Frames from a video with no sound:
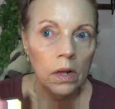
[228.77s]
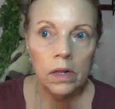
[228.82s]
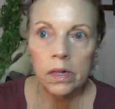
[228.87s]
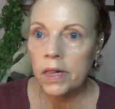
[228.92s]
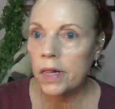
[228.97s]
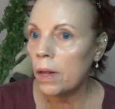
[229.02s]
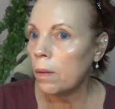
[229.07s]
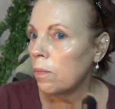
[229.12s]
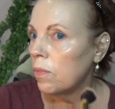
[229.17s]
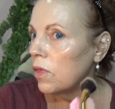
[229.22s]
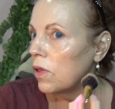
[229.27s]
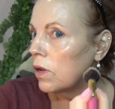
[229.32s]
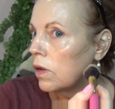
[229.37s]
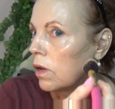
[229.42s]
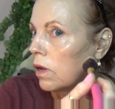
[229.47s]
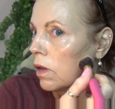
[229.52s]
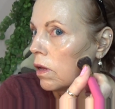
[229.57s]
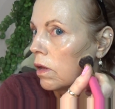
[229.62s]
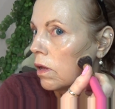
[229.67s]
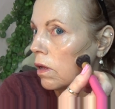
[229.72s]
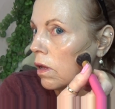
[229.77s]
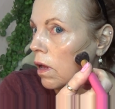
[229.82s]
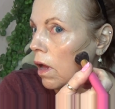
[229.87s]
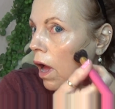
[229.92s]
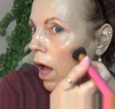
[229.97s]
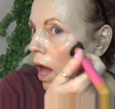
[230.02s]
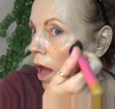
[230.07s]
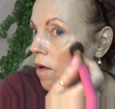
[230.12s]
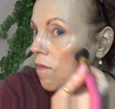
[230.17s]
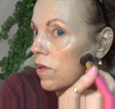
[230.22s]
Something
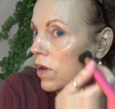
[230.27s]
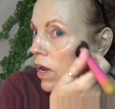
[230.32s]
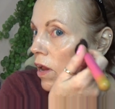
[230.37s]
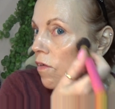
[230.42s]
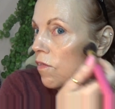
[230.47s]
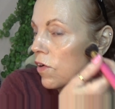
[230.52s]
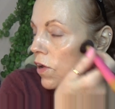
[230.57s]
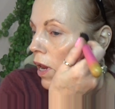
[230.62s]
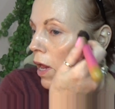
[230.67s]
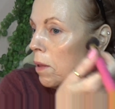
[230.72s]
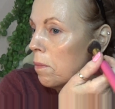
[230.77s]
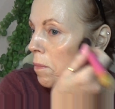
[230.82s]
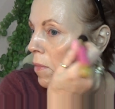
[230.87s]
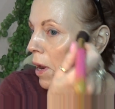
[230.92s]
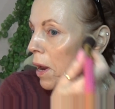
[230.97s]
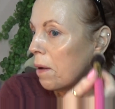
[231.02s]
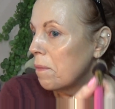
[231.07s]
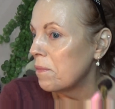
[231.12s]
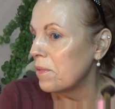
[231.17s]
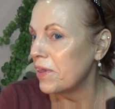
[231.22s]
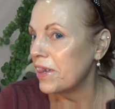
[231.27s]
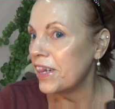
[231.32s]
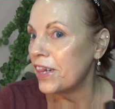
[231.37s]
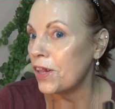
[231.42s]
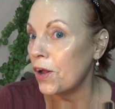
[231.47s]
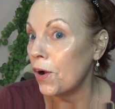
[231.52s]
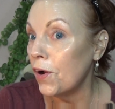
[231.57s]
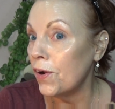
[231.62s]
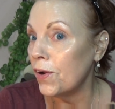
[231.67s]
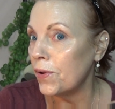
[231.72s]
I haven't never done, but I'm going to
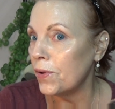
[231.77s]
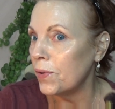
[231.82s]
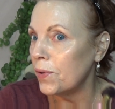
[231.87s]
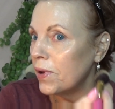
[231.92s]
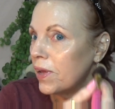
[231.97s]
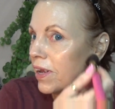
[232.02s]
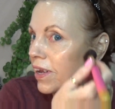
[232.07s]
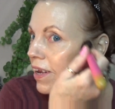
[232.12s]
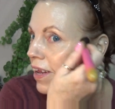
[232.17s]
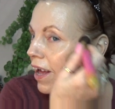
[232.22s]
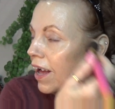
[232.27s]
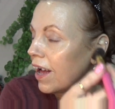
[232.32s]
start doing.